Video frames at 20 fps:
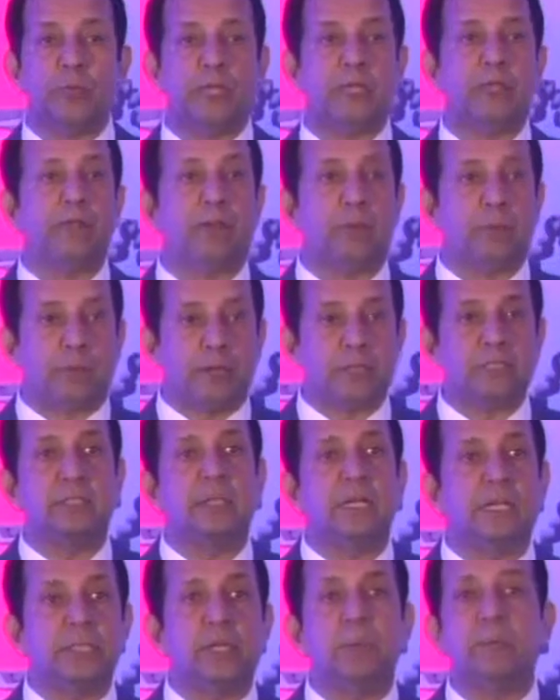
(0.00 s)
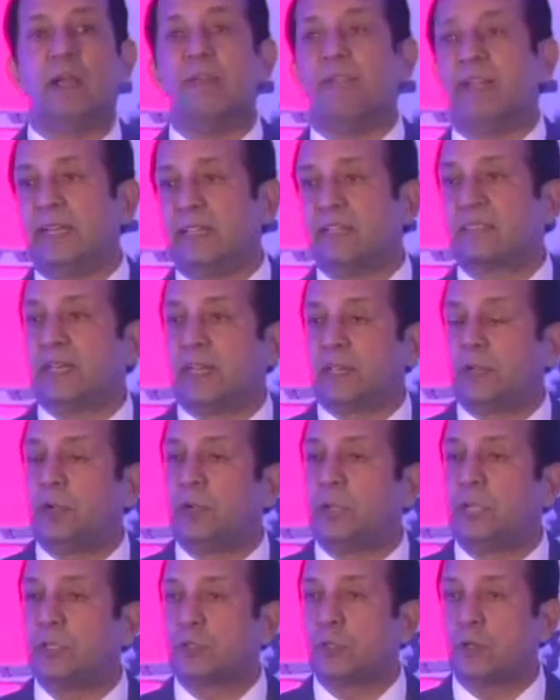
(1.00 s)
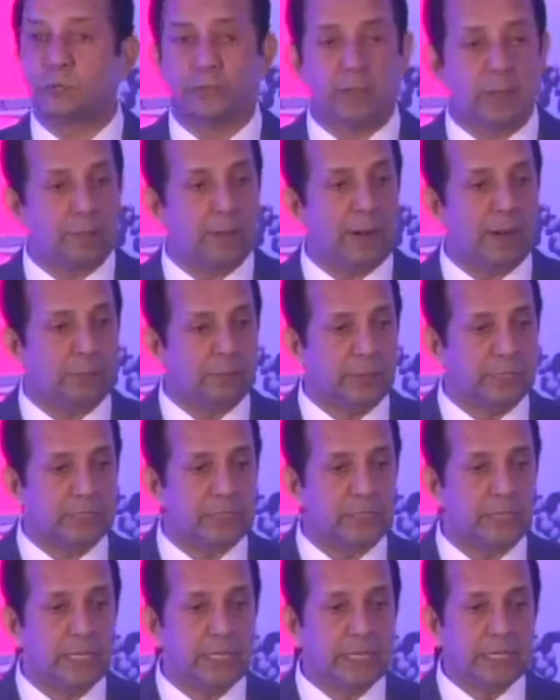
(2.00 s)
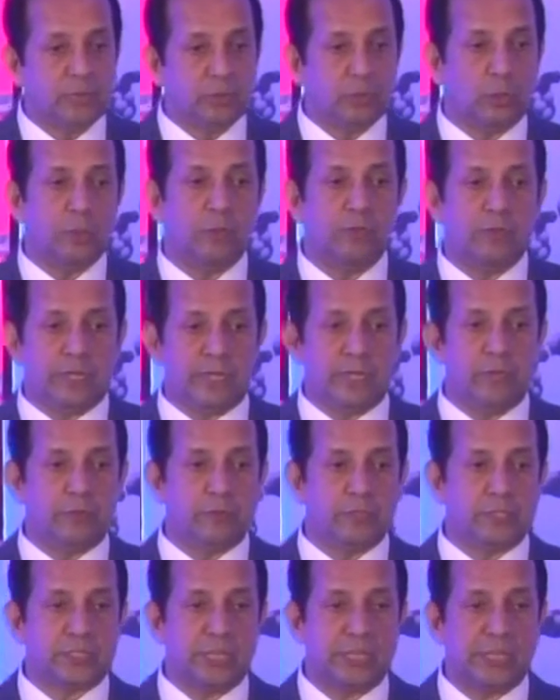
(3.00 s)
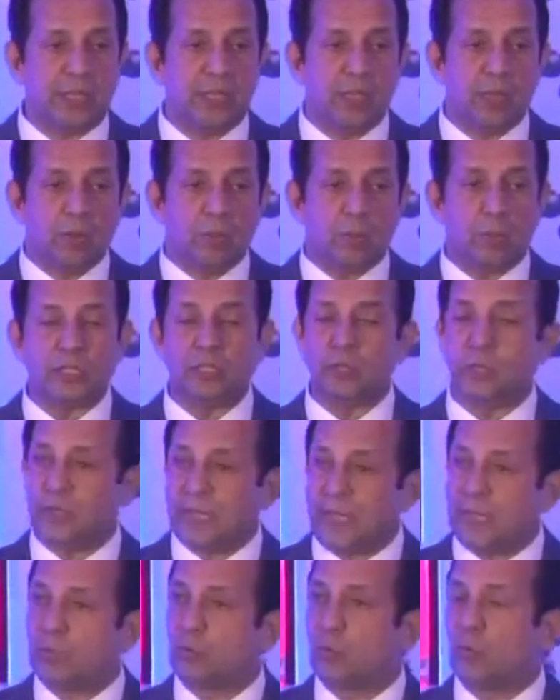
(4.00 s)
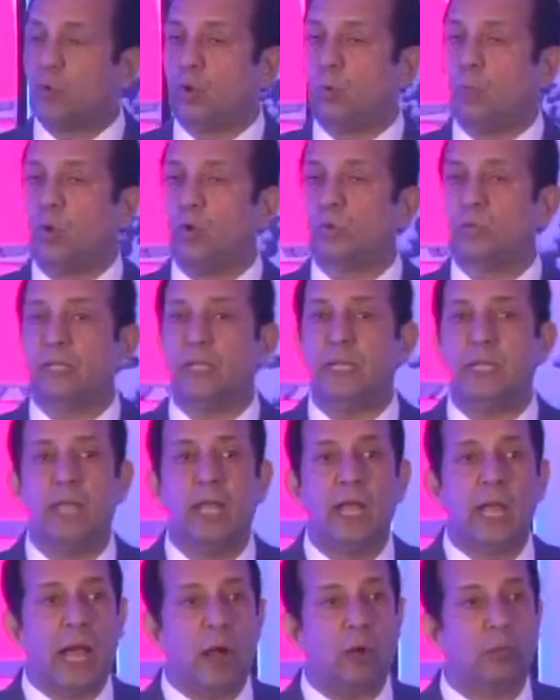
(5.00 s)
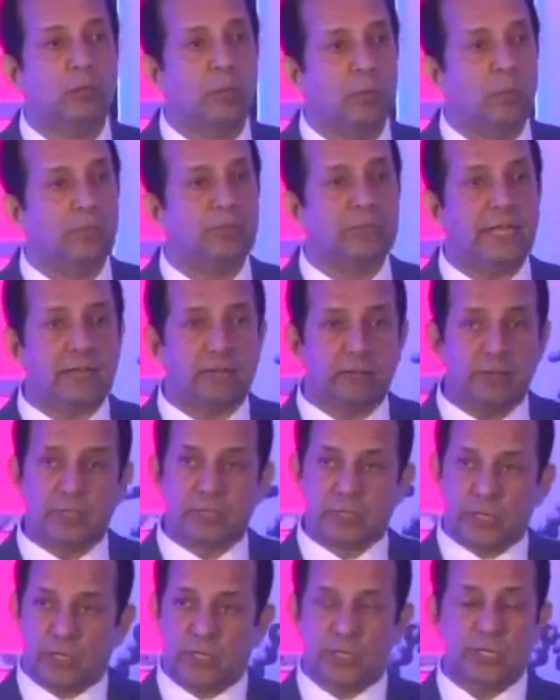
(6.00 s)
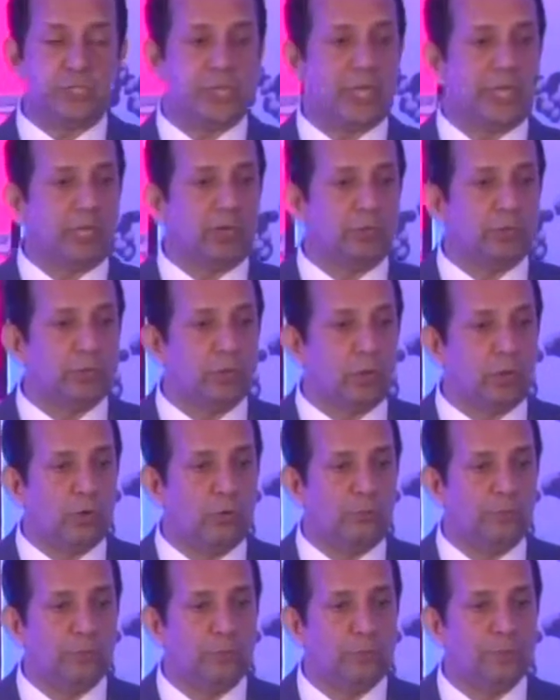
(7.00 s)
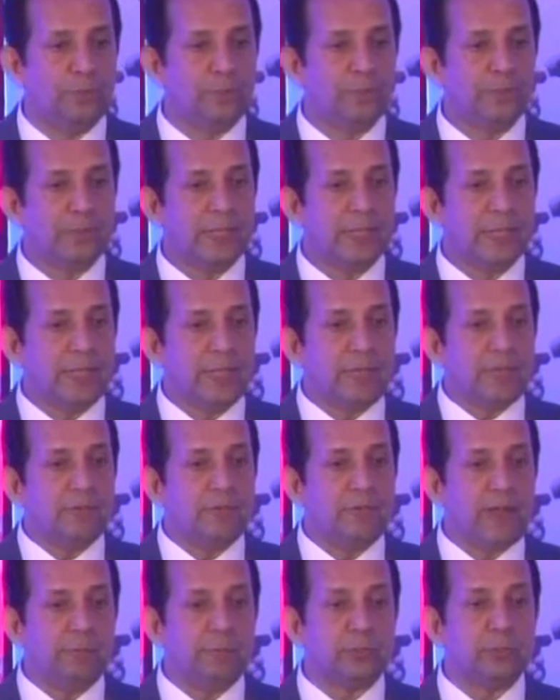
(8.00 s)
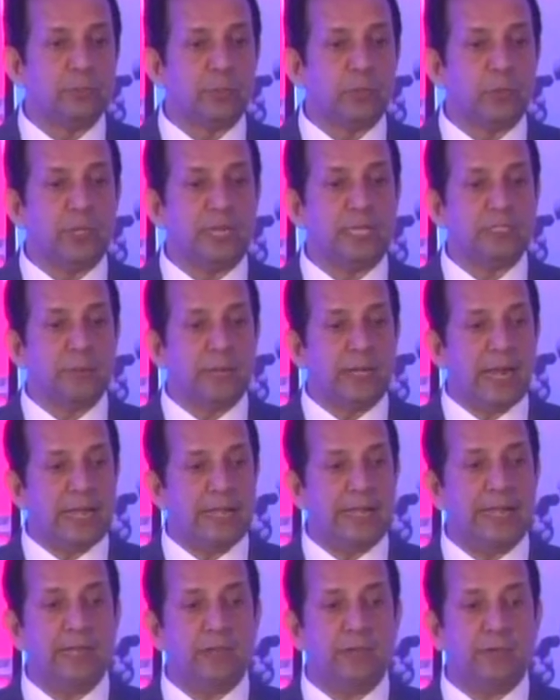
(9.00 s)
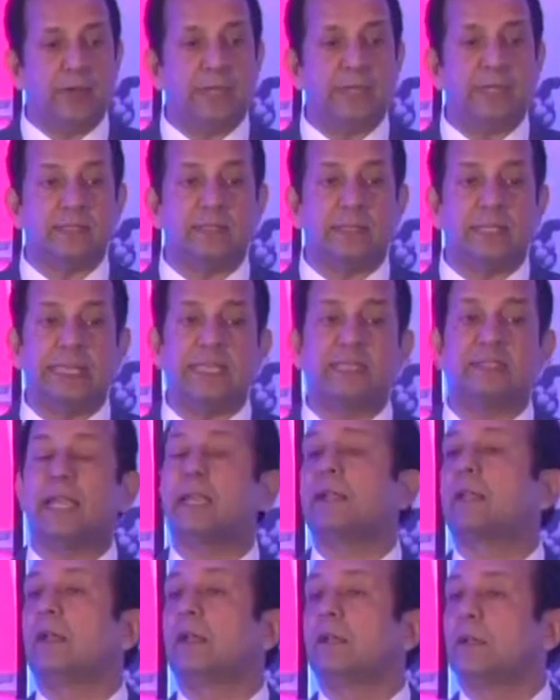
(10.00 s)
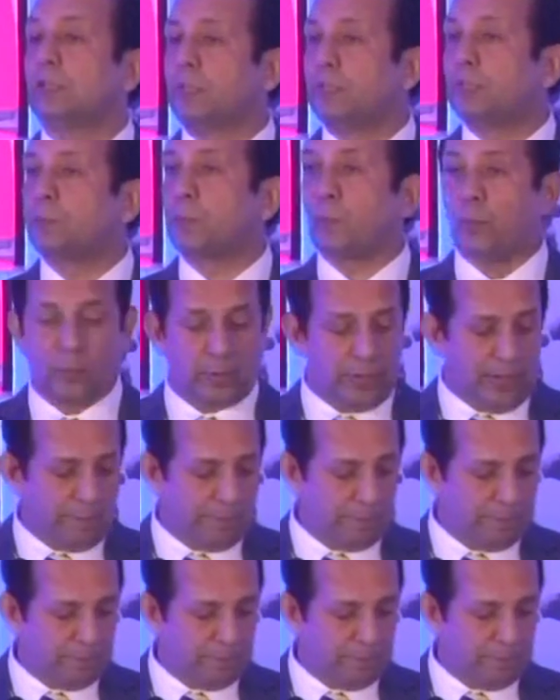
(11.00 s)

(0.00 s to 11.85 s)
given a presentation by various secretaries of the departments. It's going to be very interesting. Once we get to know about the outcome of that, we'll certainly share it with all of you. Pharmaceutical has been identified as a key sector under this program.